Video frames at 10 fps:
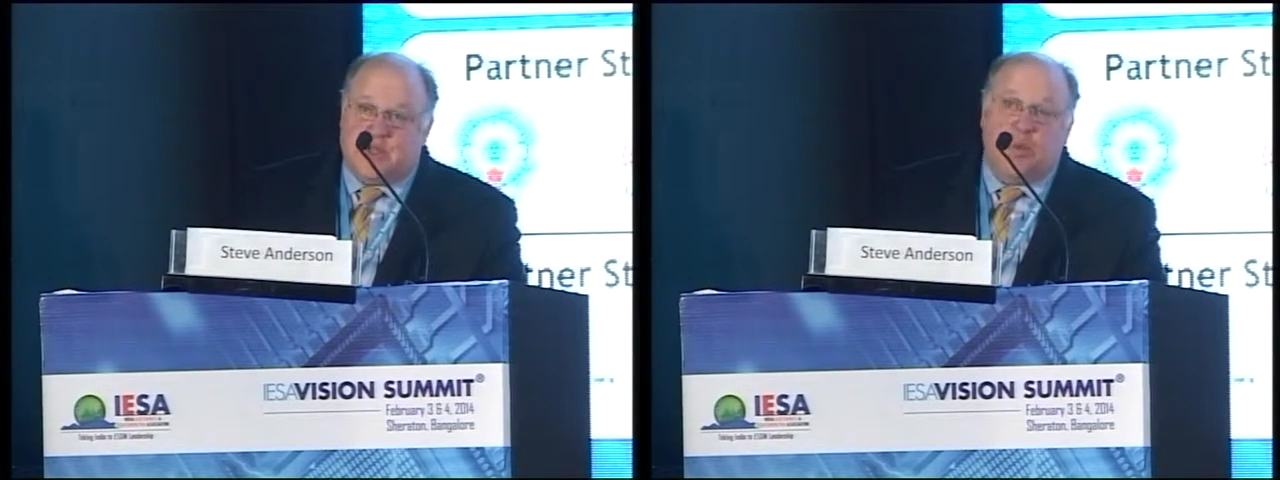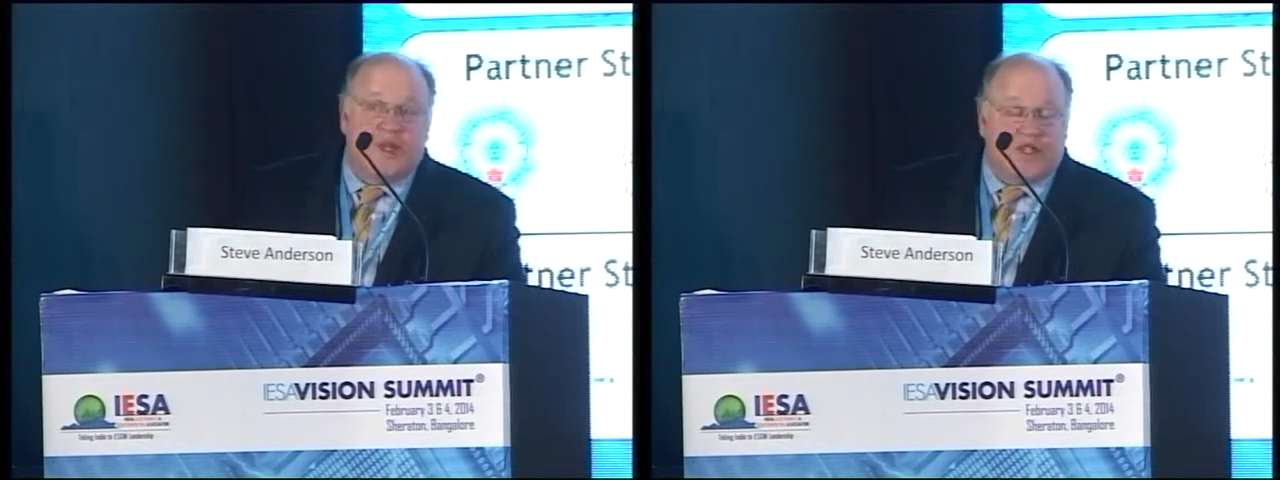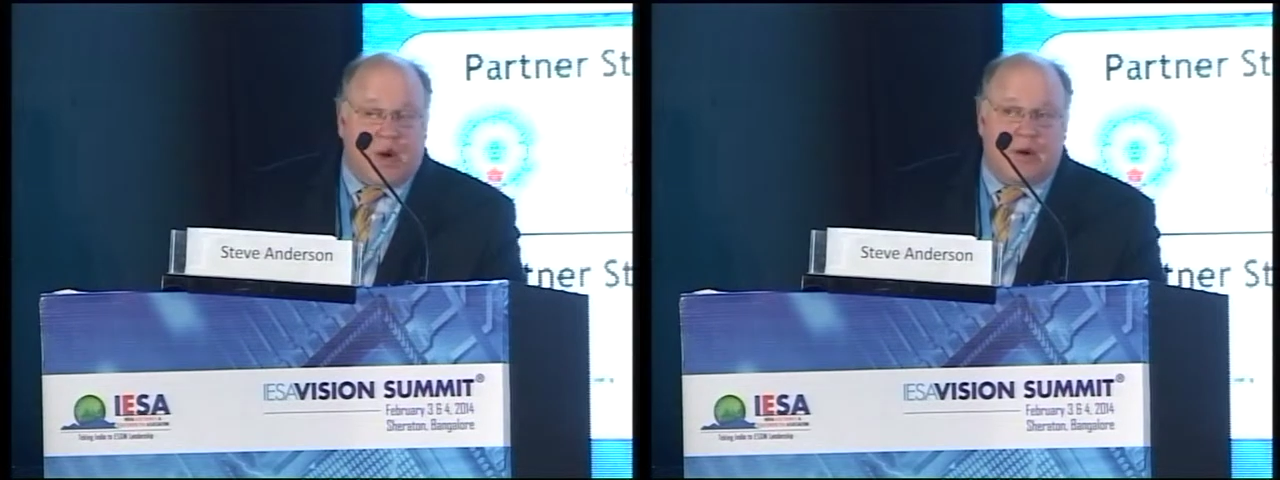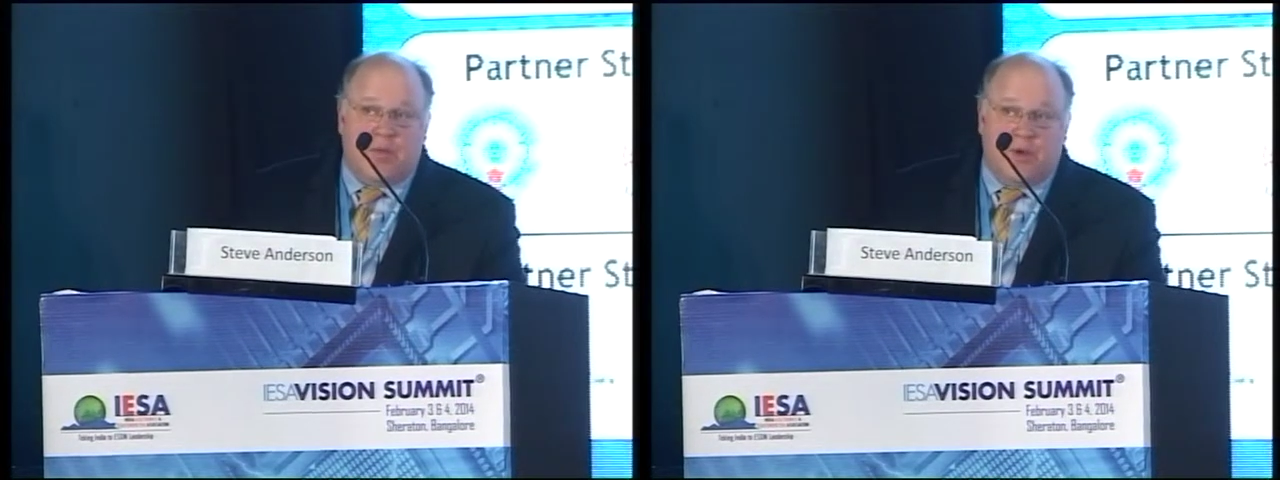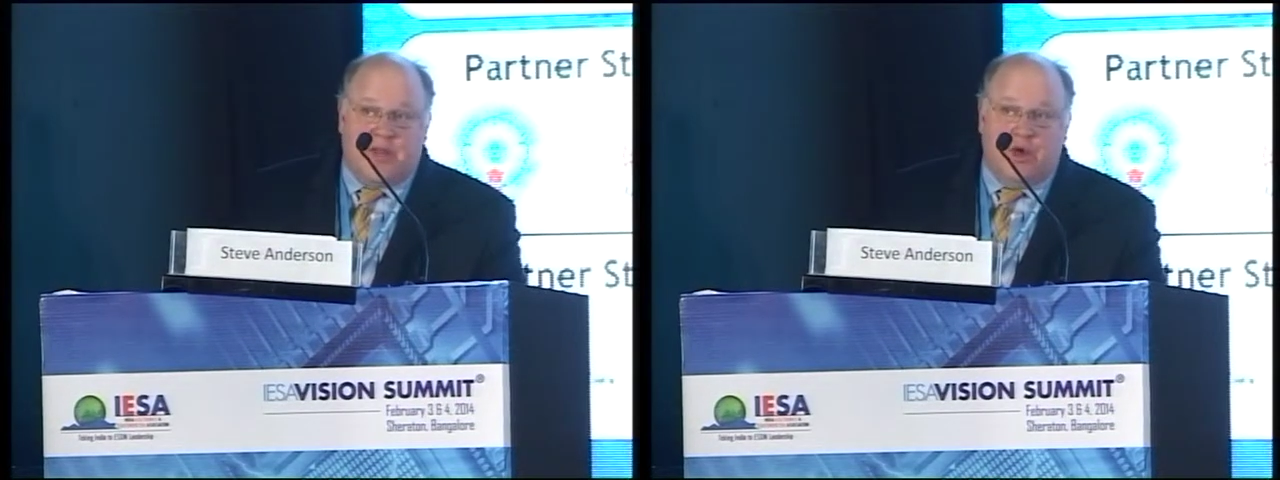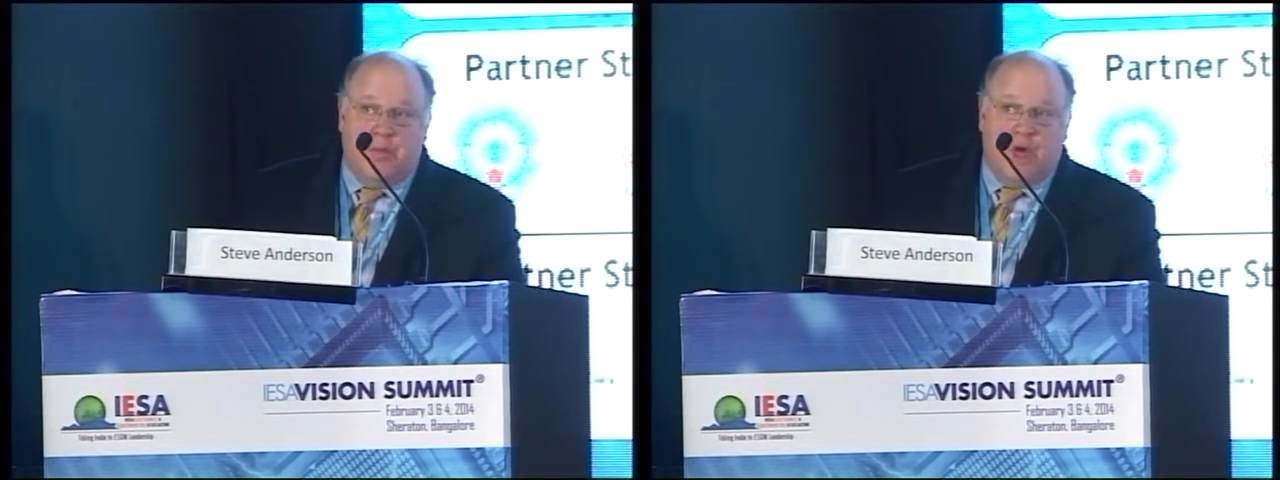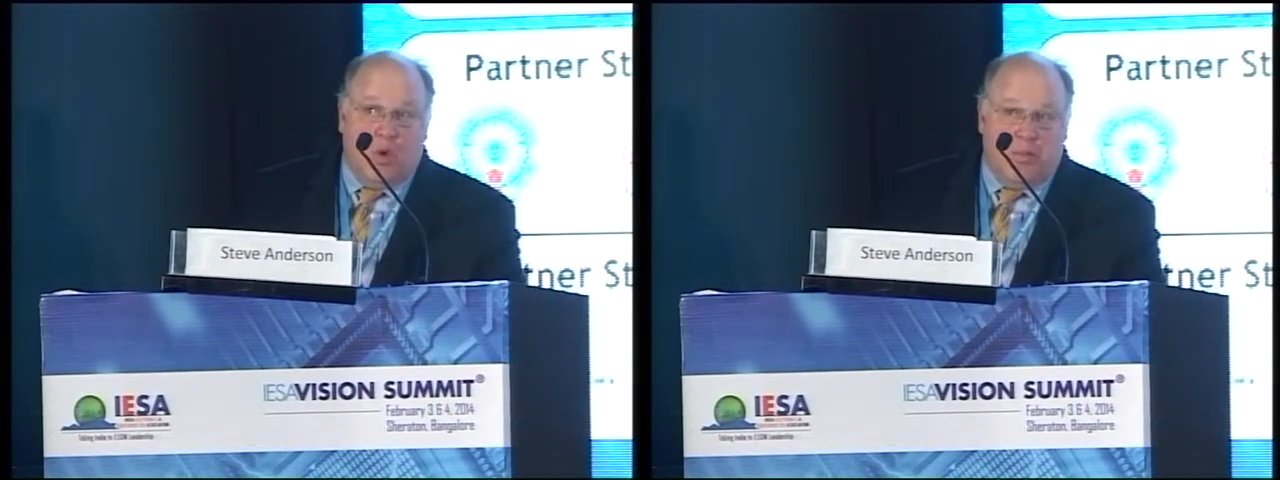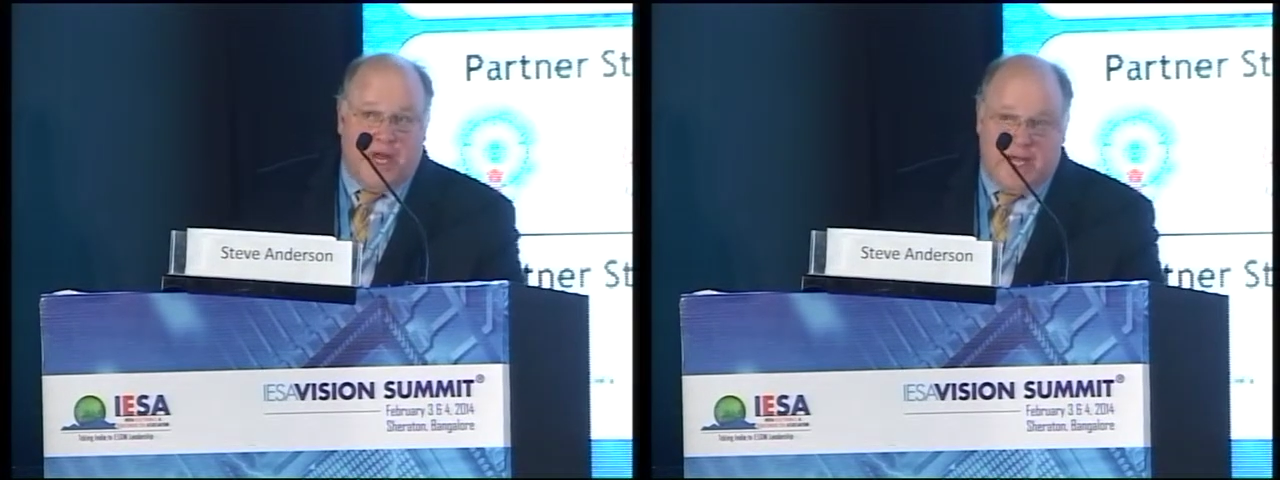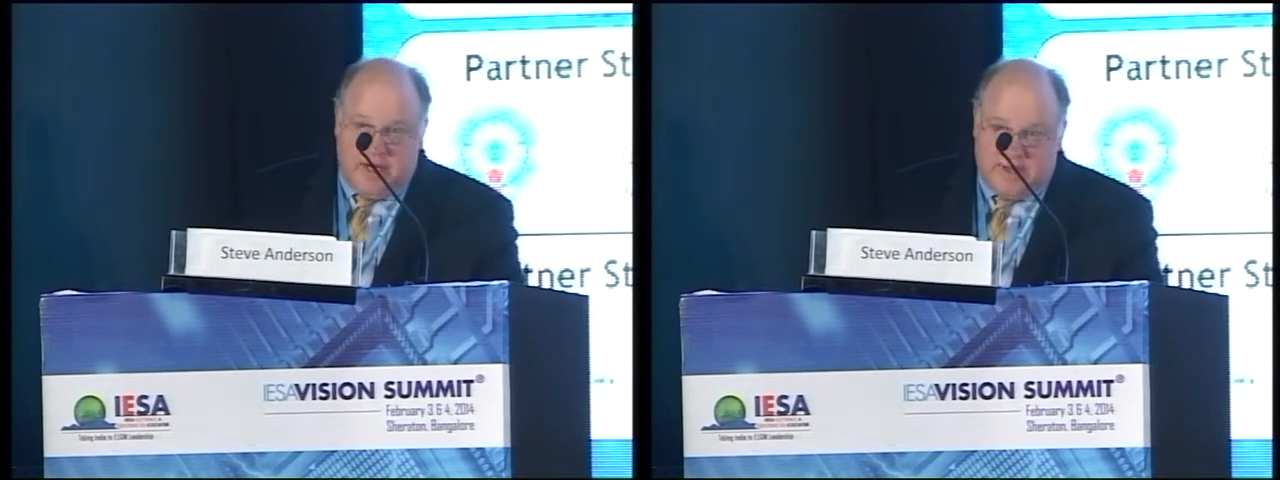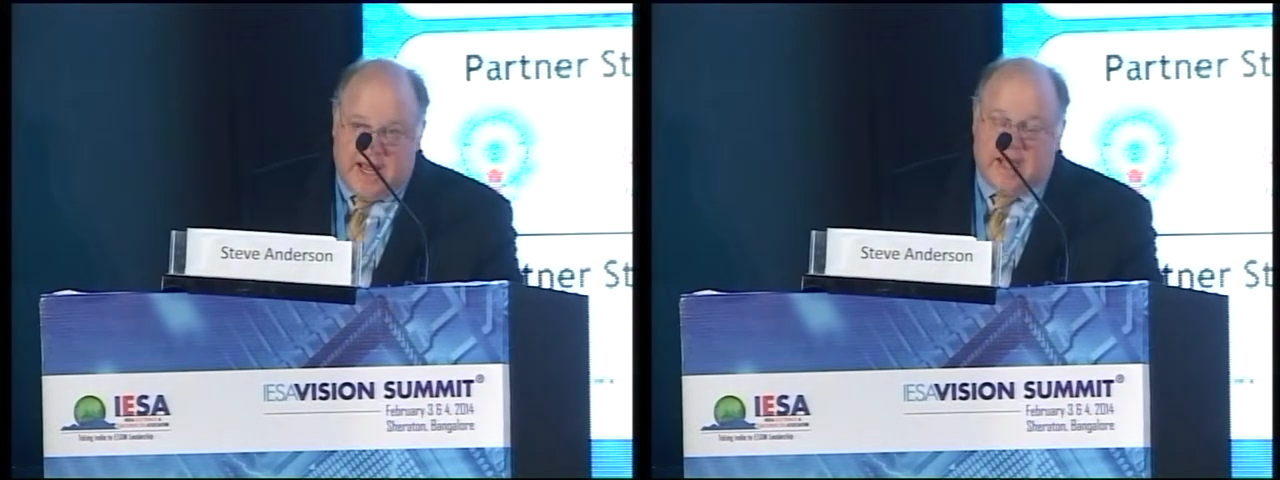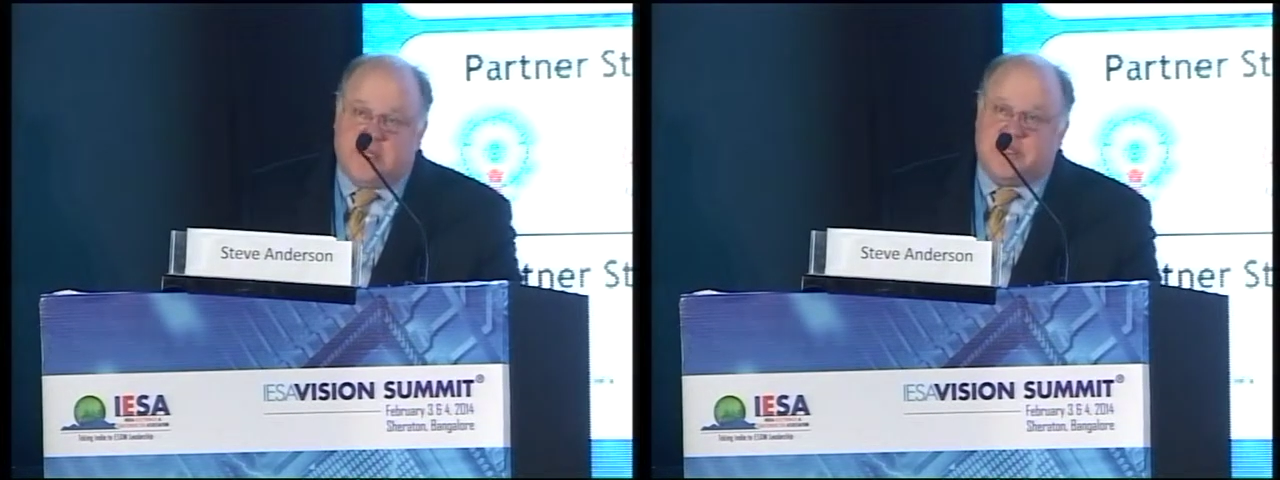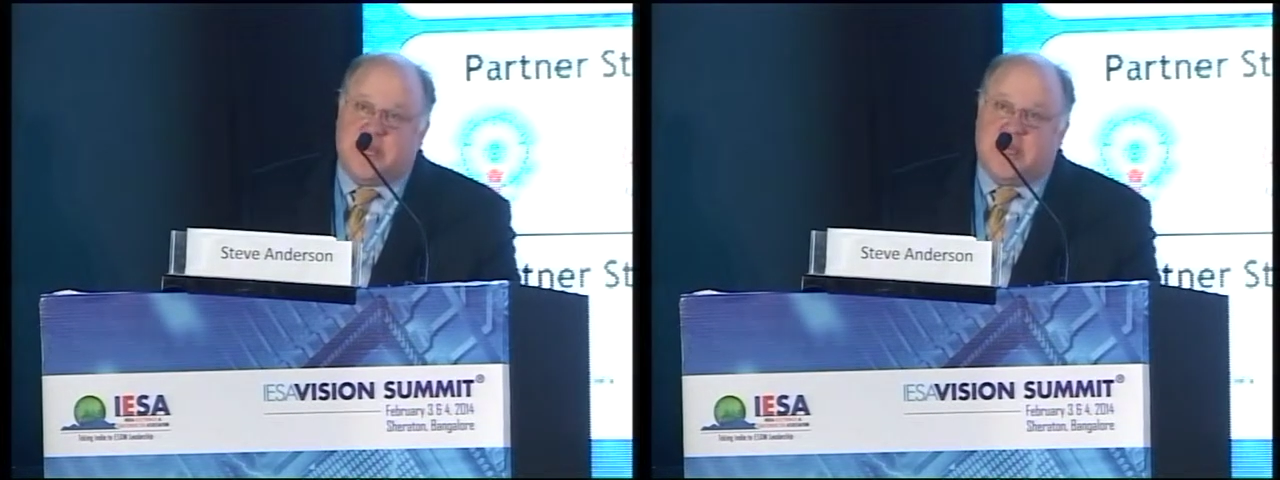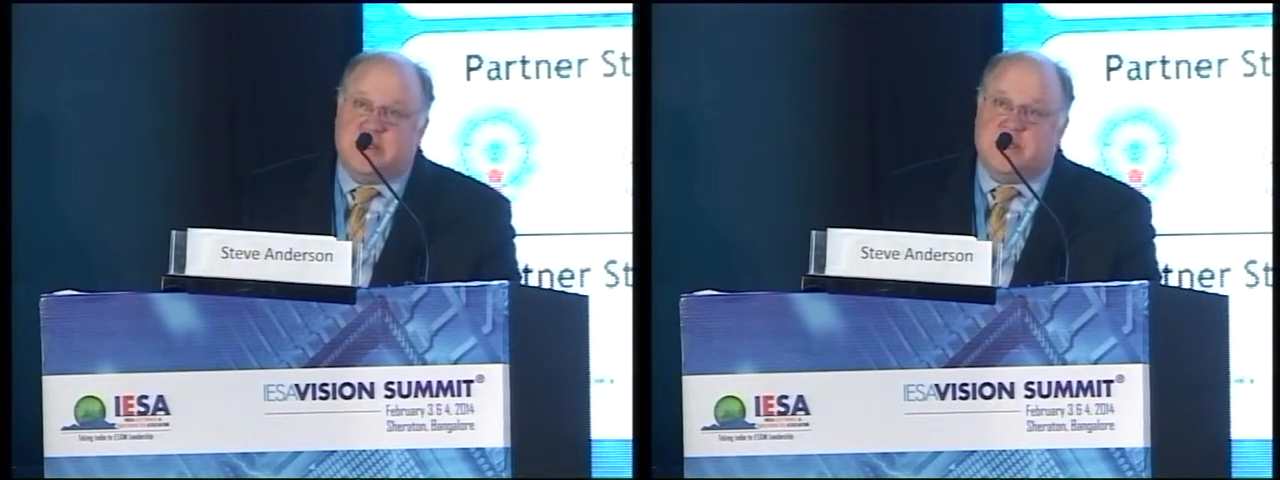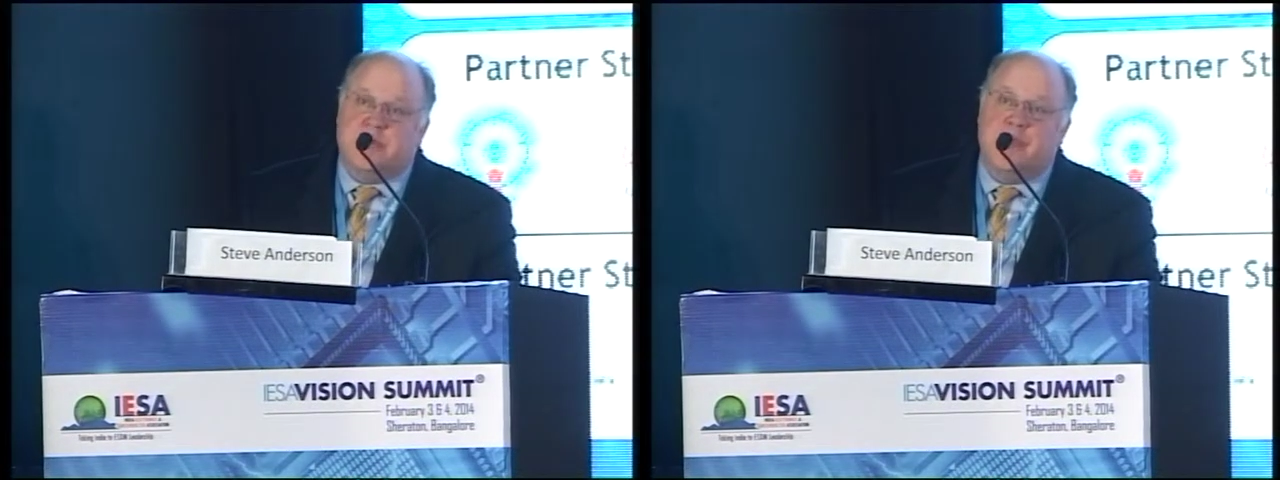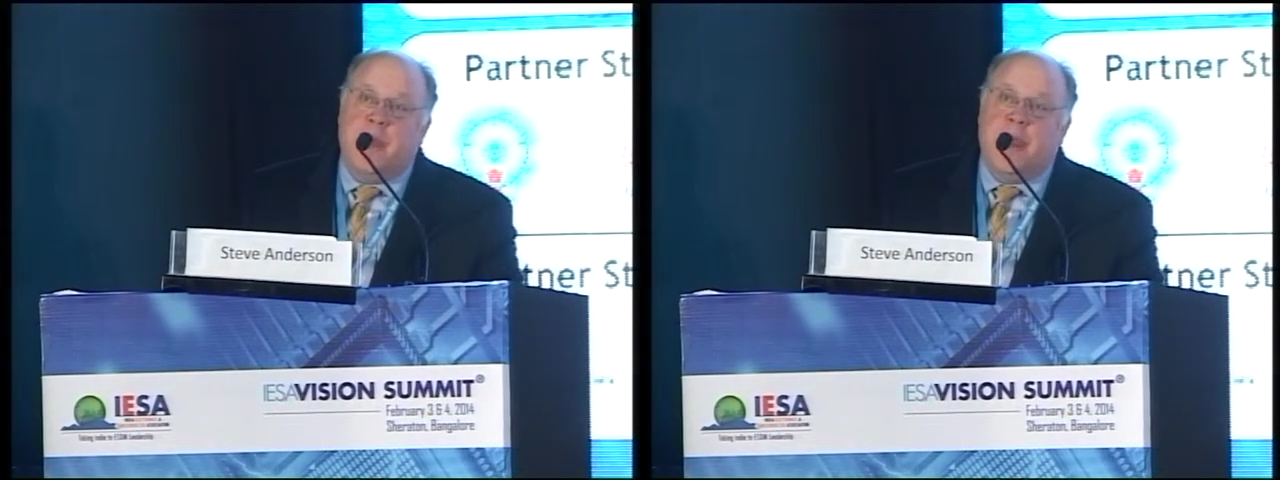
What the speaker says: So we started with Kilby opening in Dallas, Texas.